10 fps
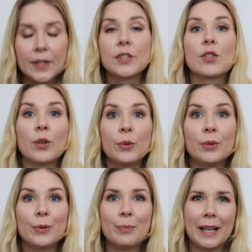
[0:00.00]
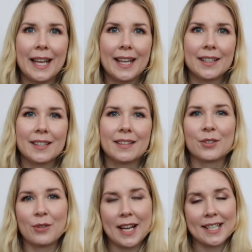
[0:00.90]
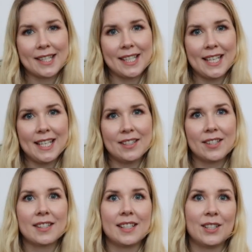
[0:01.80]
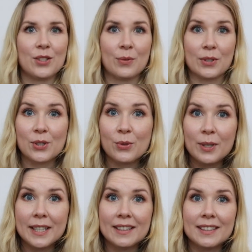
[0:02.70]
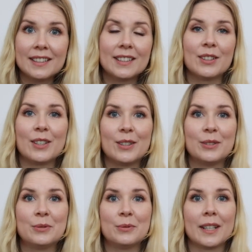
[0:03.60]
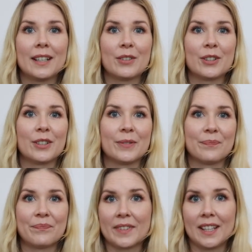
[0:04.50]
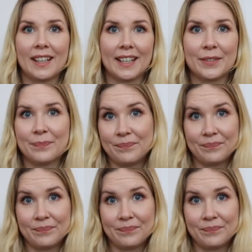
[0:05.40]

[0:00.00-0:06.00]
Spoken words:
So you plant the grass seeds into a soil, you know, whatever like